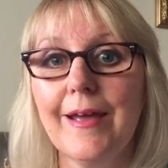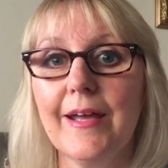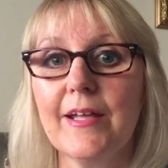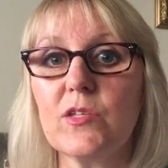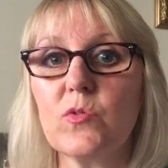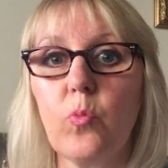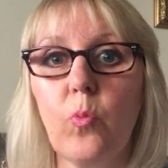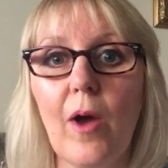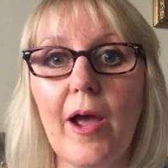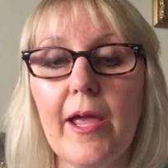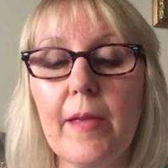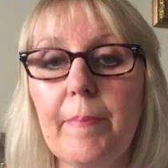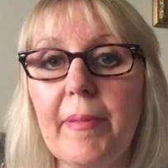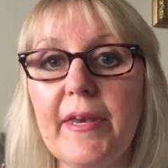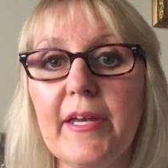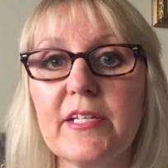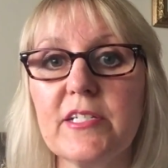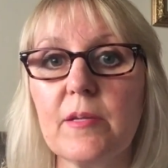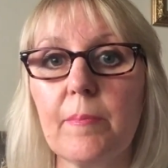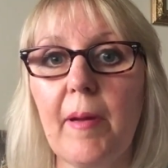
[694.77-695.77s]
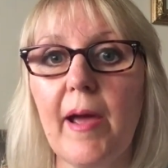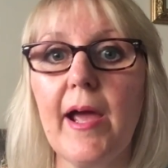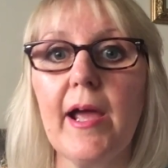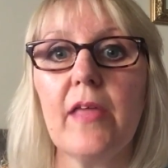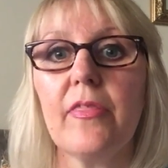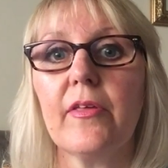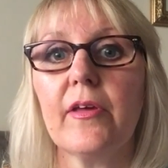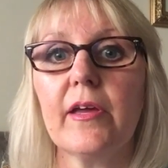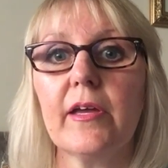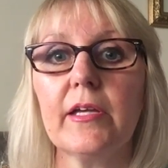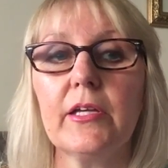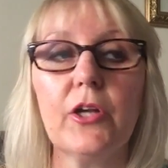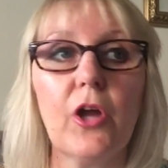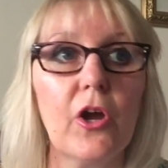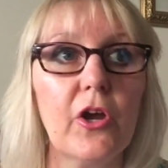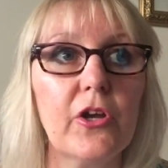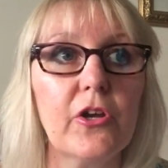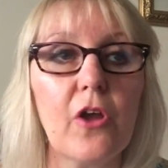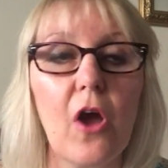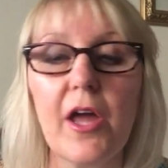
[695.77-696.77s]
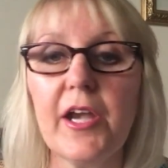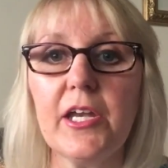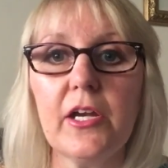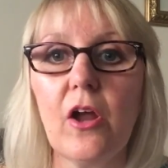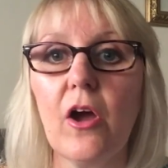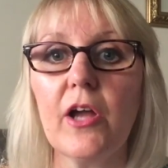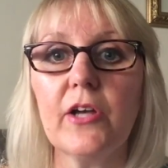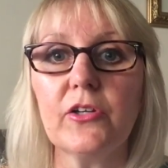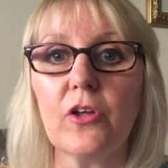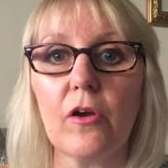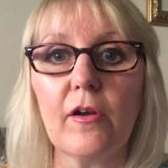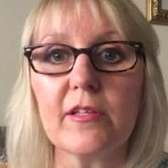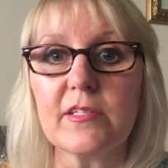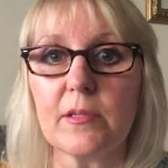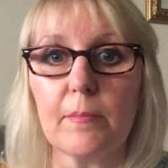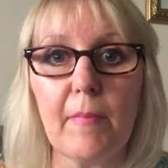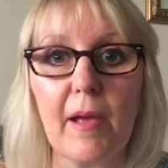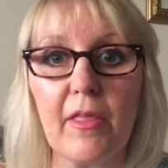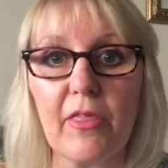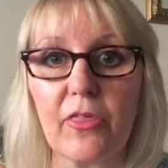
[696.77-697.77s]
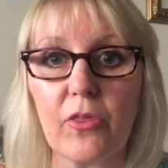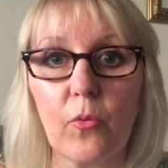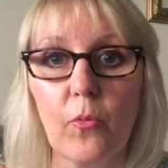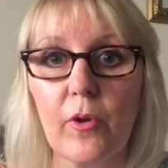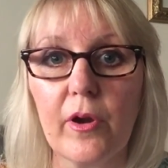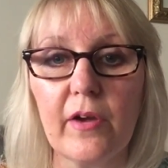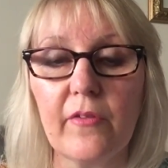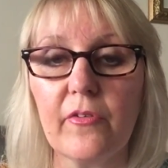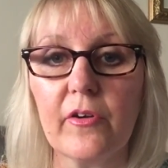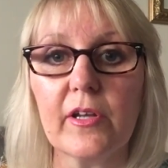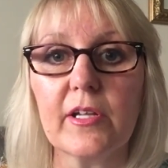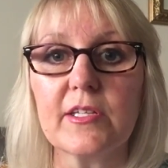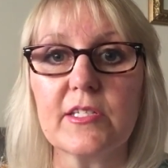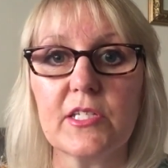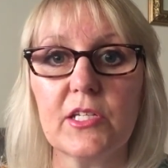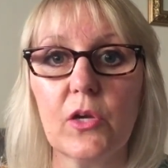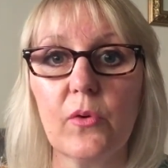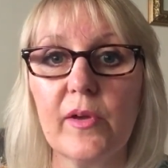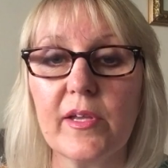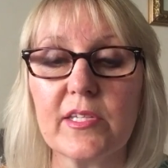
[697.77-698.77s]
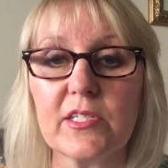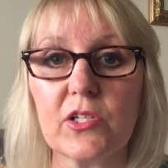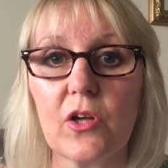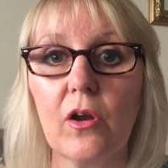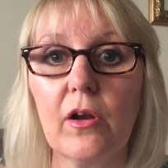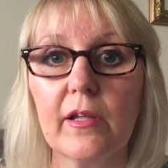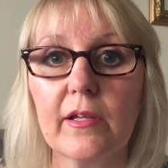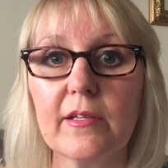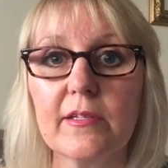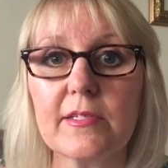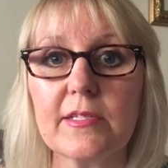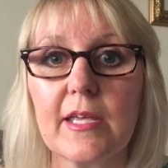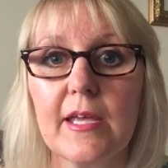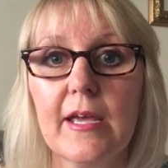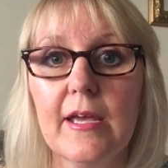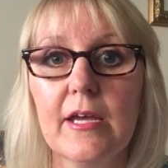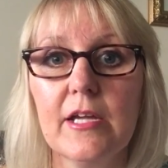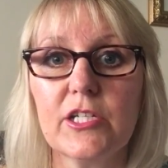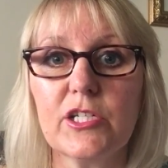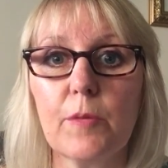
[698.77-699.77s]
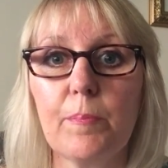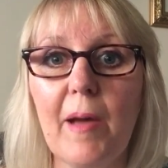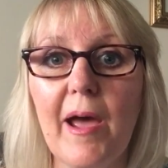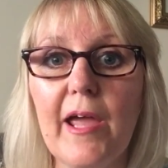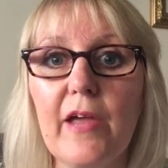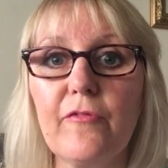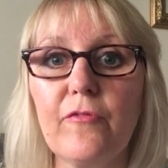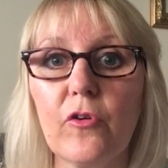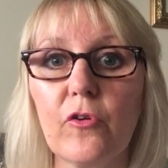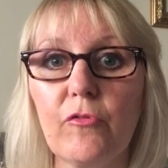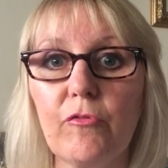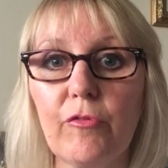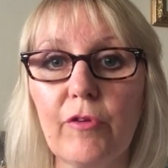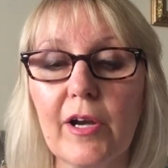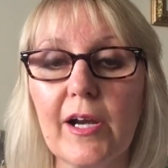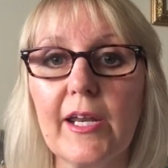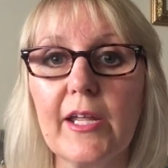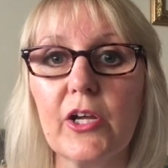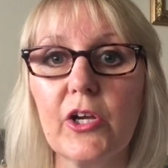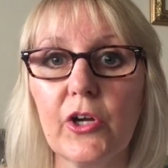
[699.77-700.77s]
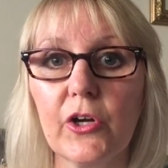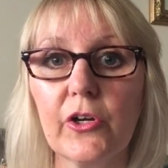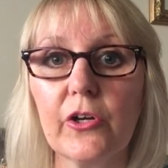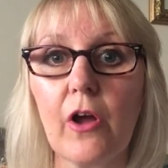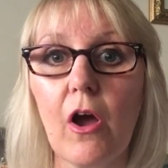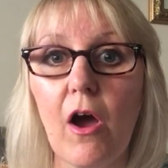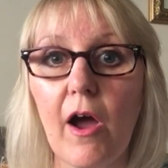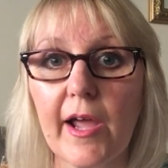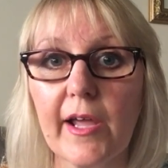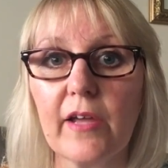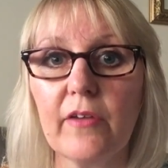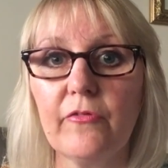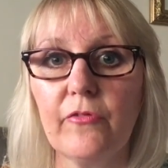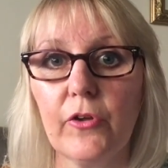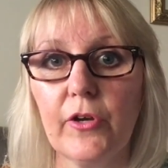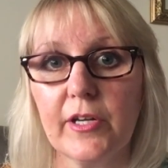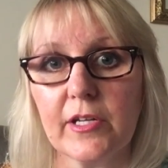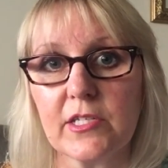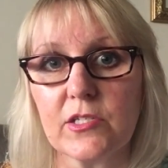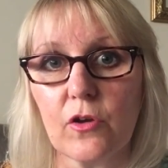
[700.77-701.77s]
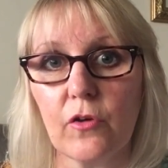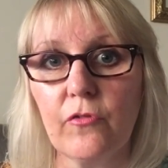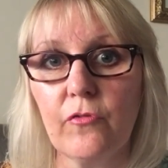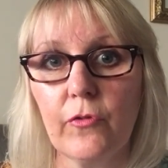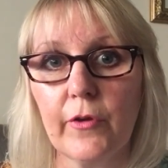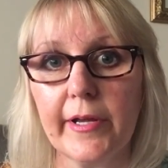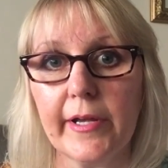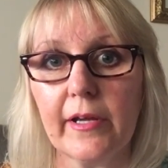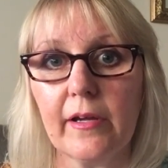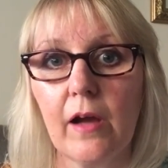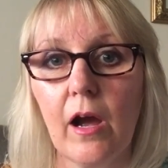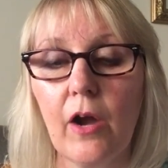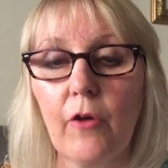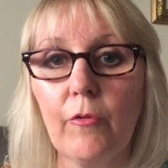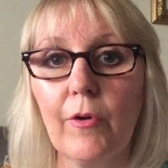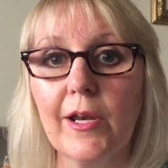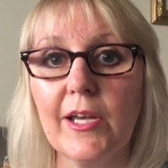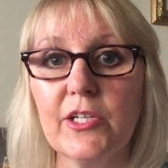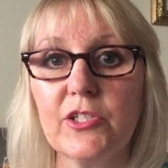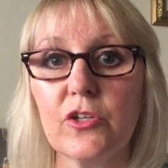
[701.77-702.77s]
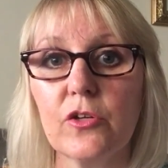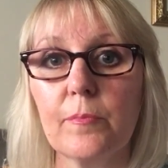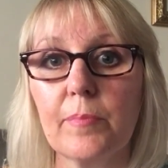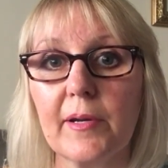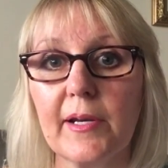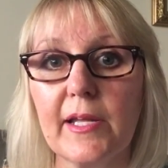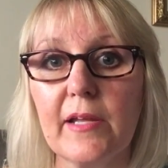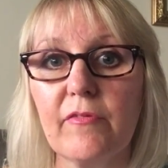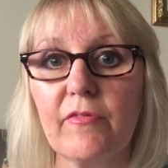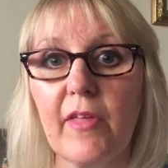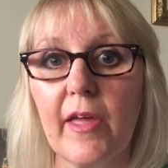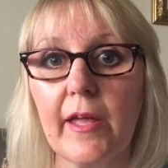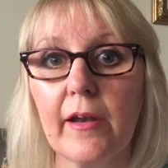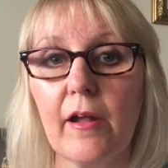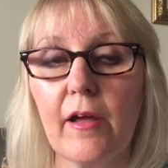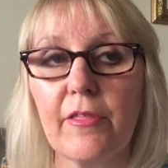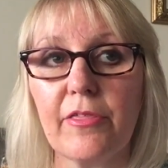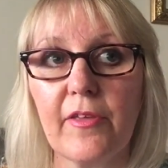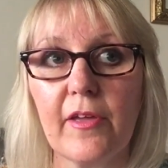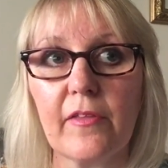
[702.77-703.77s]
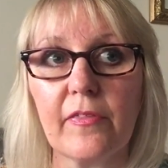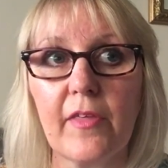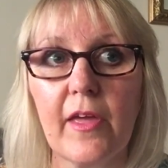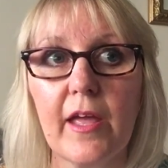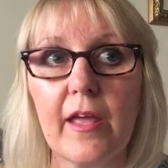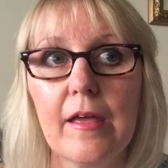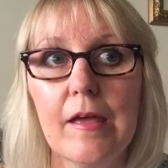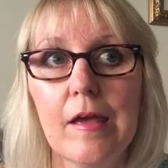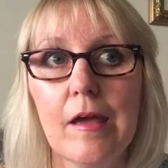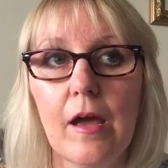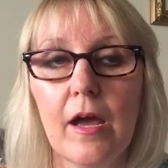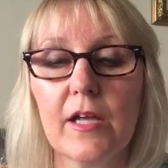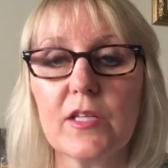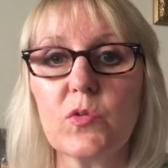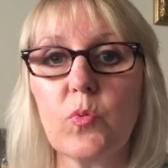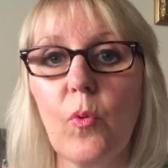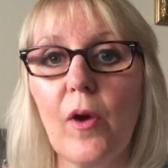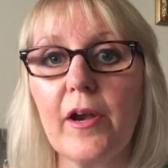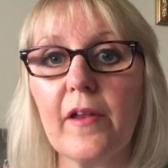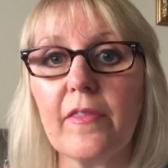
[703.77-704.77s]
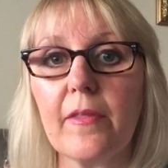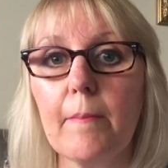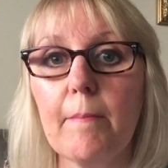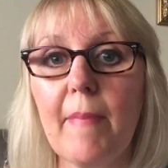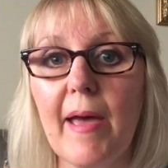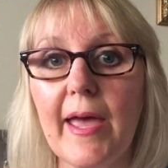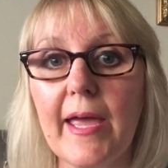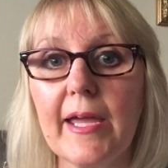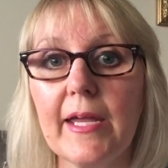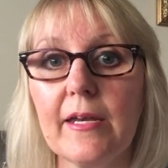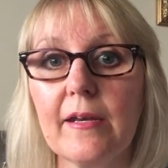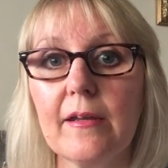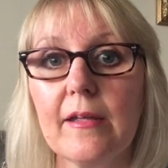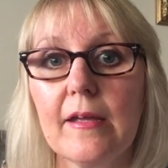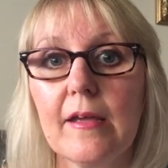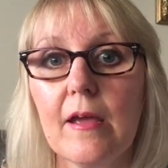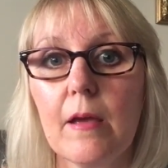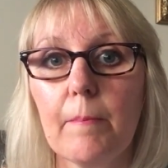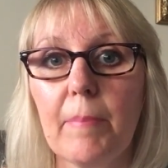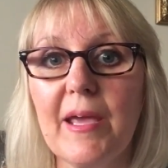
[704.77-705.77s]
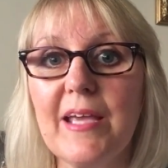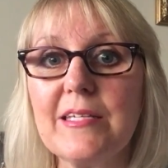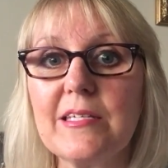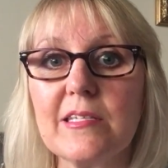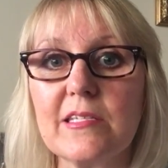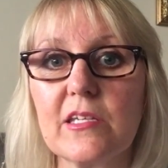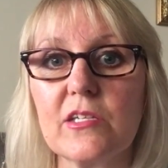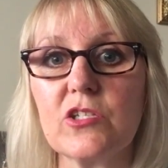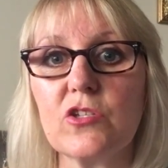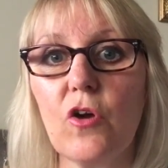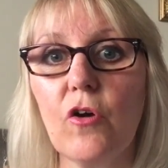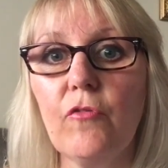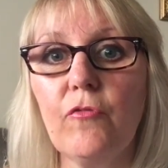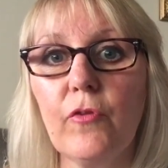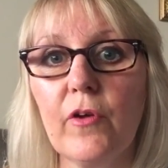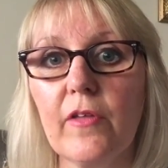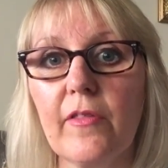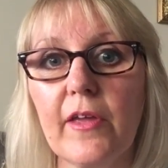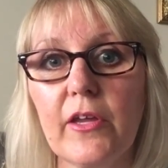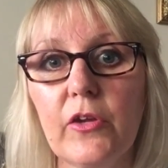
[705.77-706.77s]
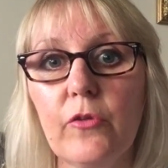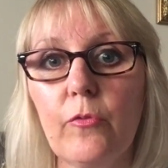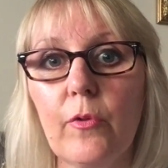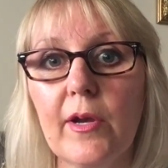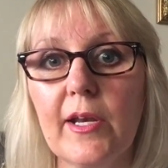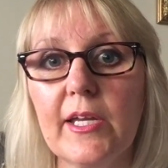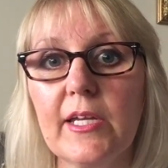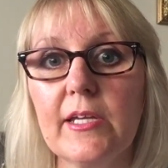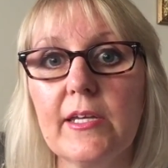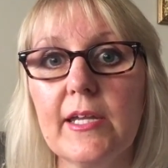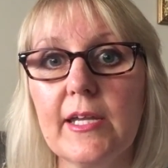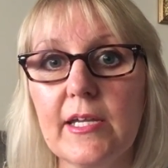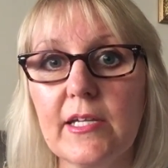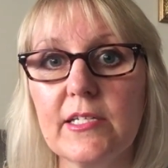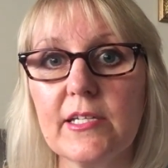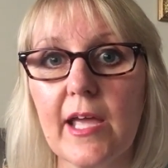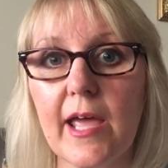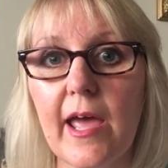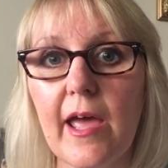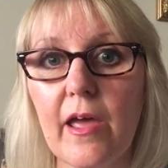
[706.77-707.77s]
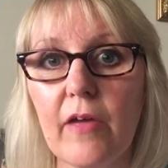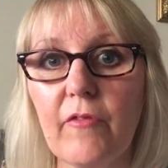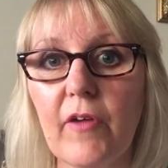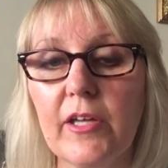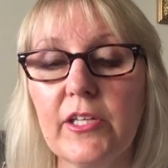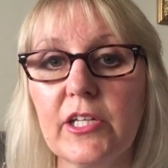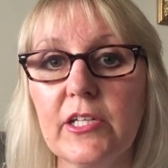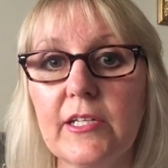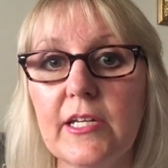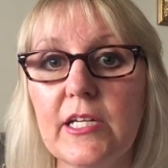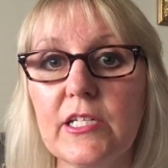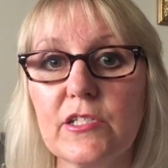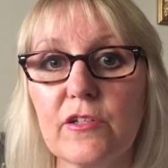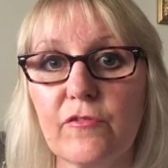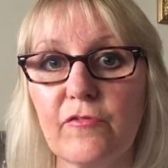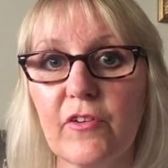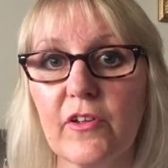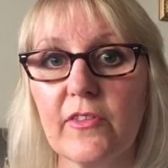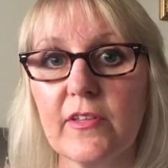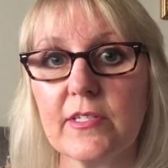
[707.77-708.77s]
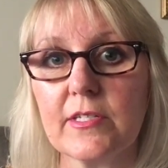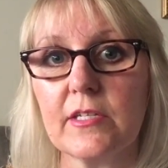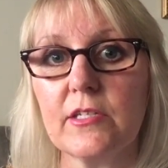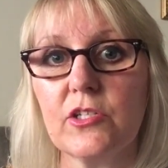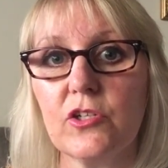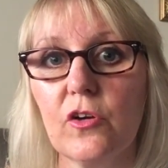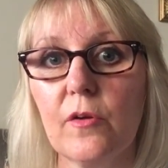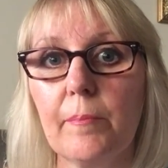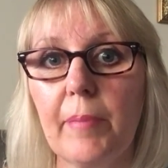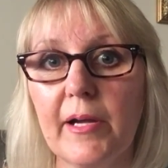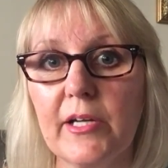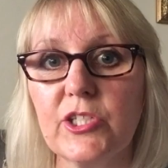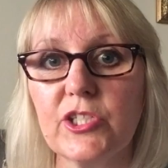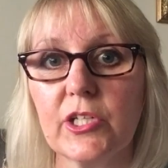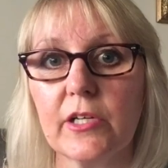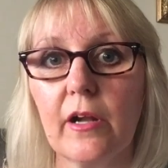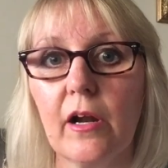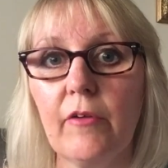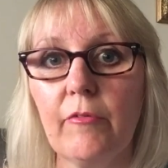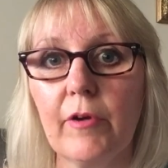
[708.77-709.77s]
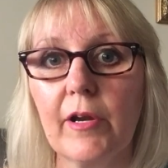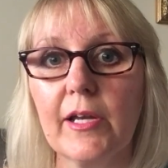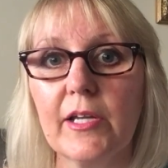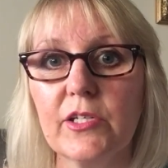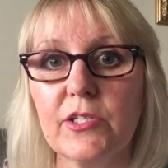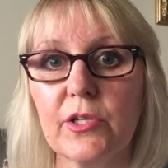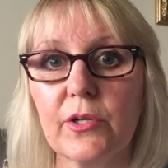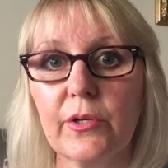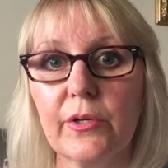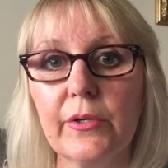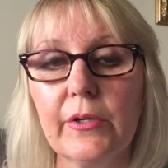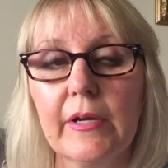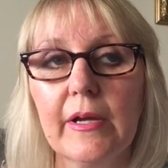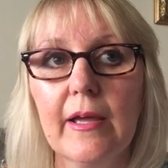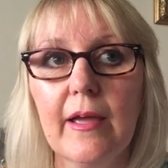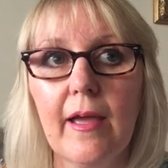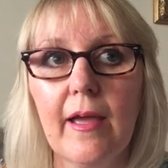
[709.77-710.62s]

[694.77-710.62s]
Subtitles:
it's way better to pay the, $99 a month or whatever it is, US dollars, to pay for really good high converting software. I really do believe that, and I think that it's one of the main pieces of software that you really need to have, and you need to fit this into your budget. I really do.